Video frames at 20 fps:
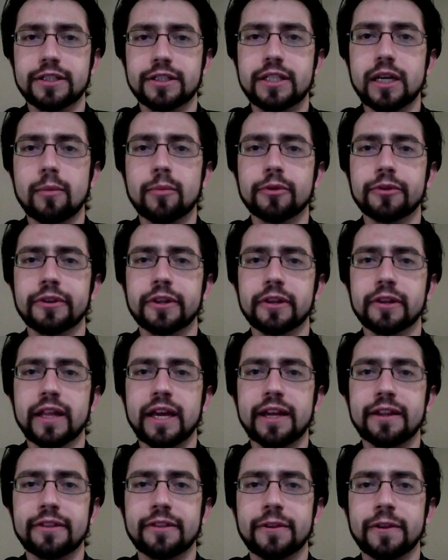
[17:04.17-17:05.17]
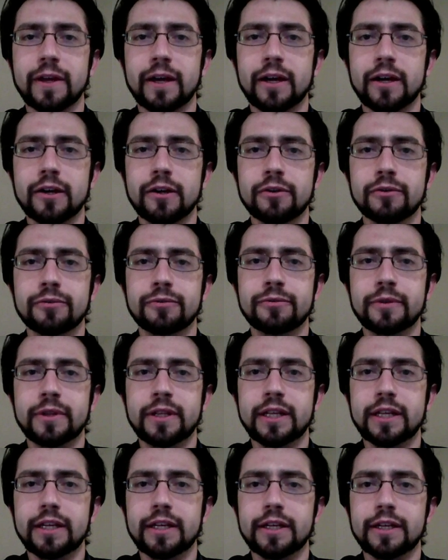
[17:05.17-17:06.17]
doubled the length of
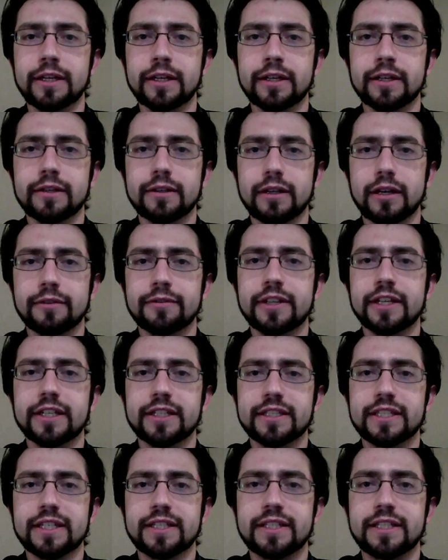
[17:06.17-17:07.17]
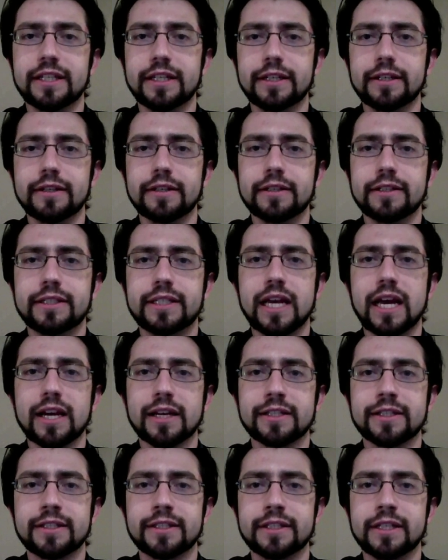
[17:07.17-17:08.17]
the existing
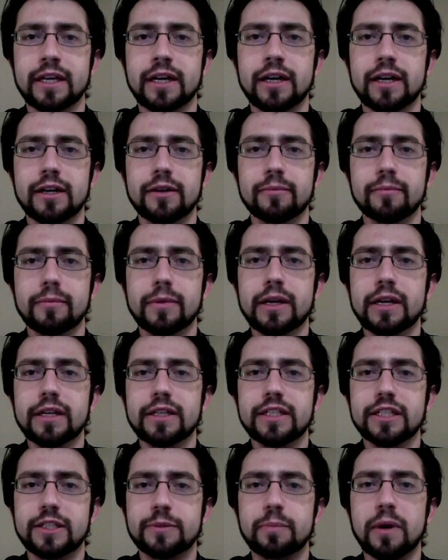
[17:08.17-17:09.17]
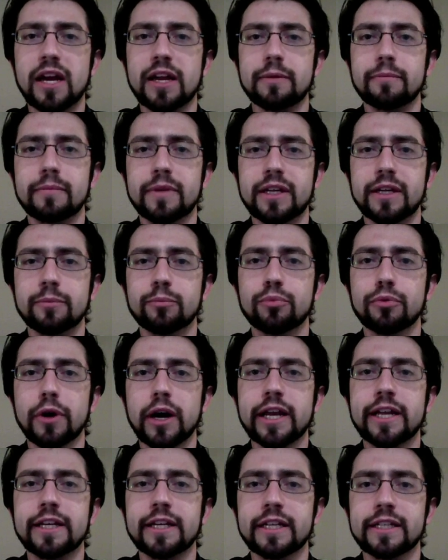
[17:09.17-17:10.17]
text, despite me
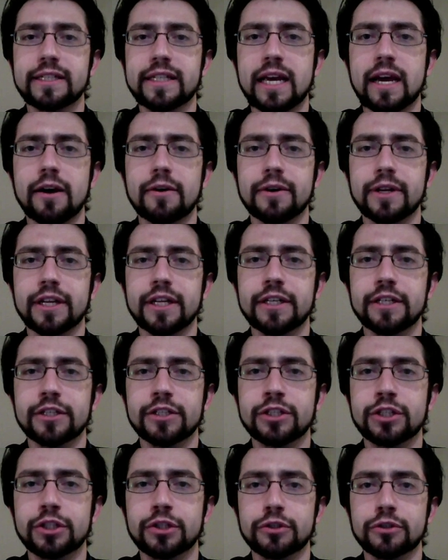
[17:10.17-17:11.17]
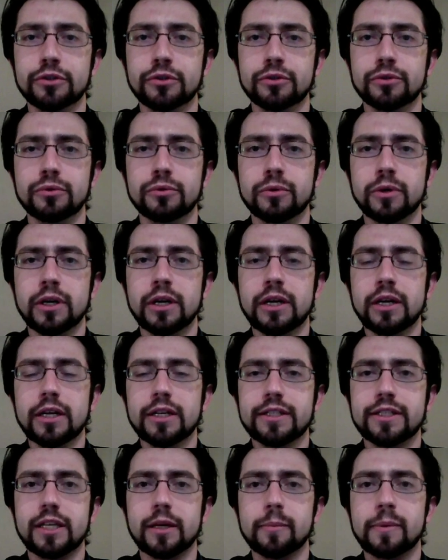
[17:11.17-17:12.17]
breaking it down into
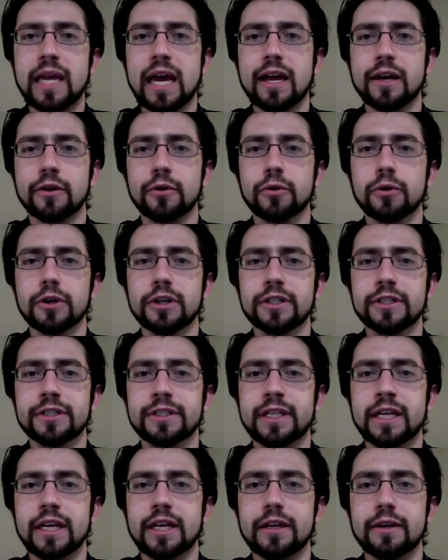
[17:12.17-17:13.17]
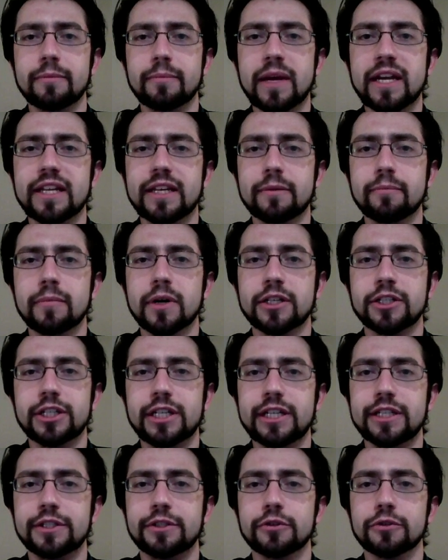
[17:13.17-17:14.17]
subcategories and making it much
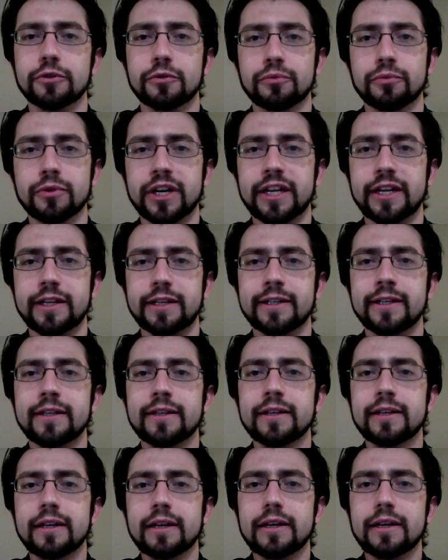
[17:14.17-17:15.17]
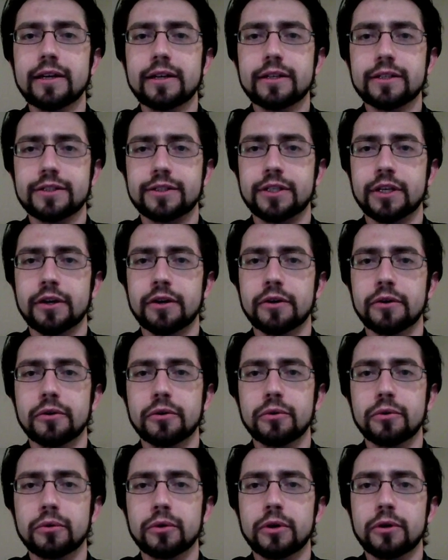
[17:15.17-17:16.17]
easier to read.
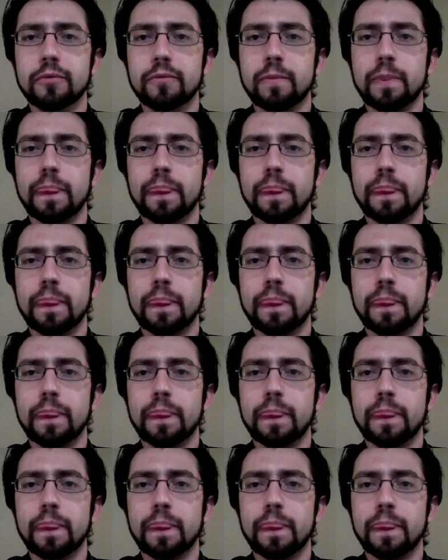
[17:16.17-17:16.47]
So